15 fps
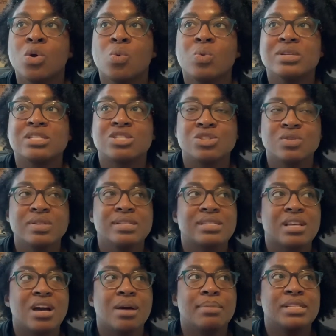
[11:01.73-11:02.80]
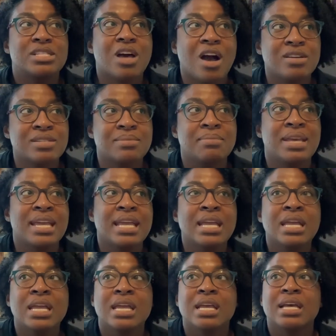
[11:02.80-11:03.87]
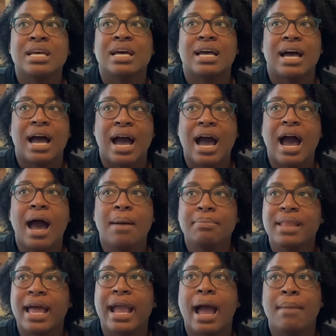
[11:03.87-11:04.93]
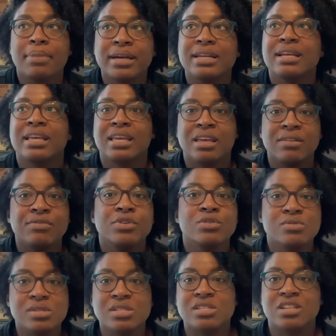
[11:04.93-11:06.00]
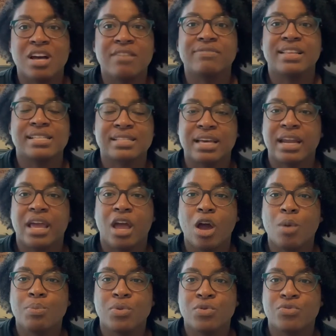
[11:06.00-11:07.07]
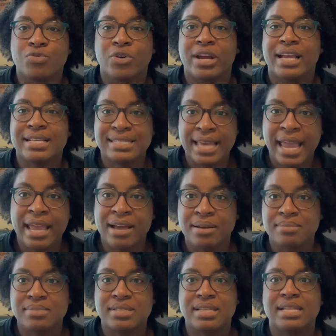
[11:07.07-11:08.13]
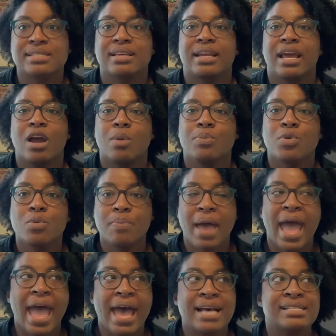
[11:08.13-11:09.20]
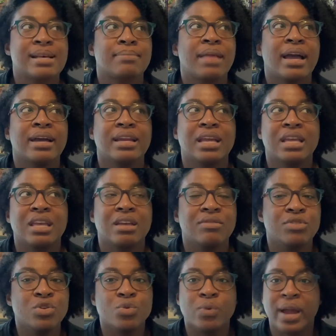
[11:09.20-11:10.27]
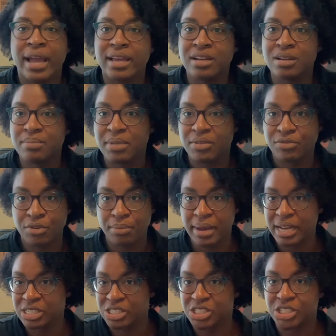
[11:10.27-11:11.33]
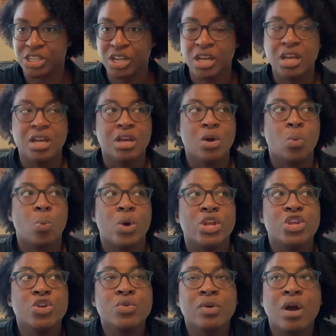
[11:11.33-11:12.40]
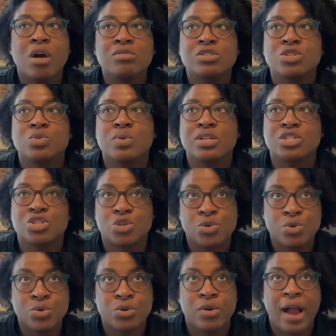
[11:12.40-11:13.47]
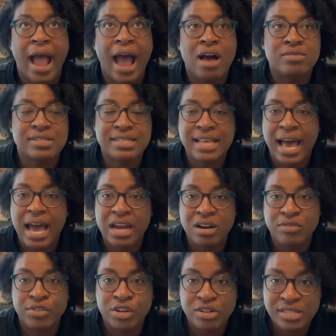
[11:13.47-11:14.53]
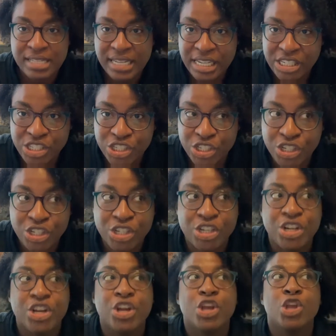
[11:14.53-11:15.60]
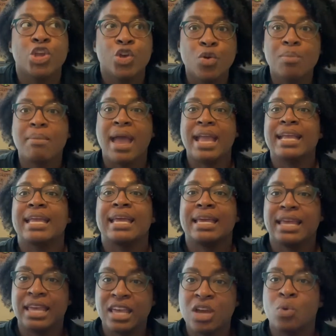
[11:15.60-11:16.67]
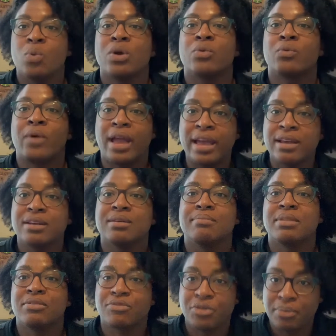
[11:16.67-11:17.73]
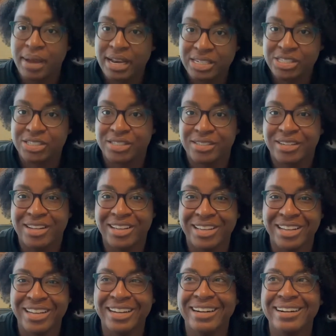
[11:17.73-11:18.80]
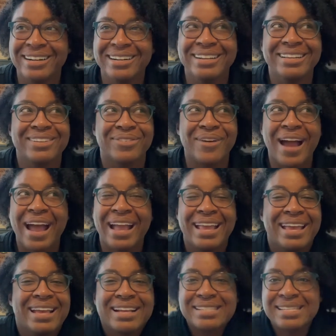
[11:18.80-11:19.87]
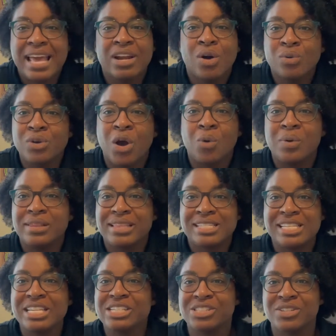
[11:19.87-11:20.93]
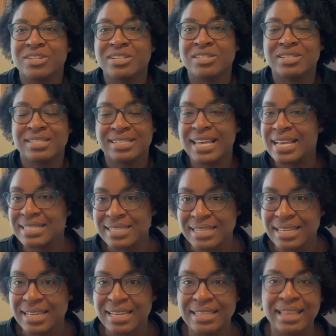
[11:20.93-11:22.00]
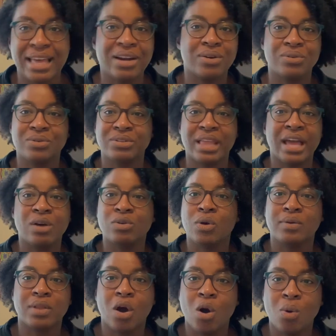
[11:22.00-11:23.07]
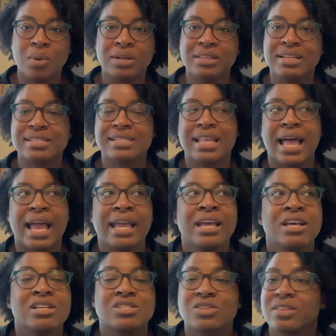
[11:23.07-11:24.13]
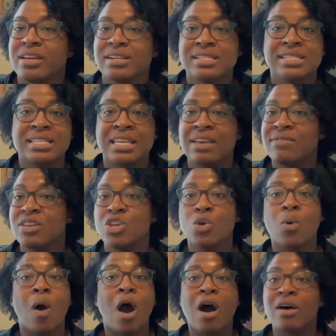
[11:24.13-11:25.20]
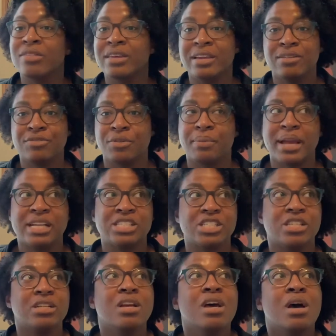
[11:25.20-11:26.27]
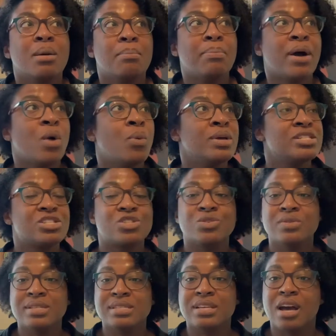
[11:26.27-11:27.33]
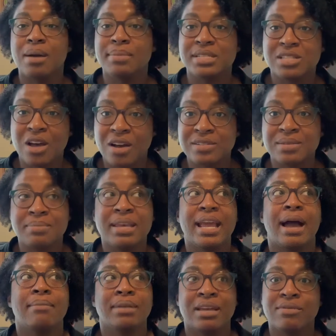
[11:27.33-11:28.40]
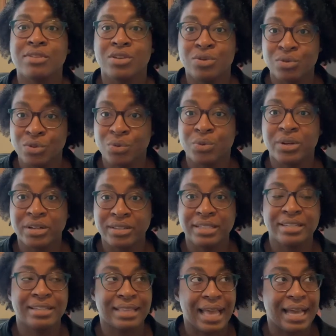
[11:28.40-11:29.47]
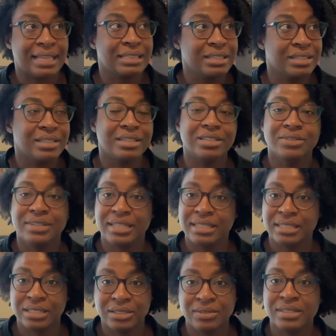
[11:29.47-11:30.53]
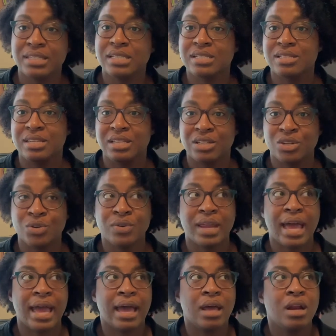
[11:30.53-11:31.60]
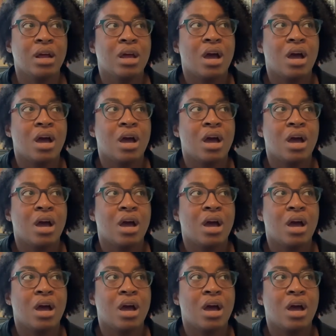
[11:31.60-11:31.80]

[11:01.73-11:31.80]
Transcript: when students come and talk to me, I'm like, I'm going to give you stuff that's going to help you for exams, that's going to help you pass. I'm not going to give you random information. When you go to a tutor outside of your teacher, you may get hit with random information, right? Because they don't know what the teacher is testing. They don't know what the homework looks like. So they're just giving you all the information. But when students come and talk to me, I'm giving you the real deal. Like, look, you need to do this, you need to do that.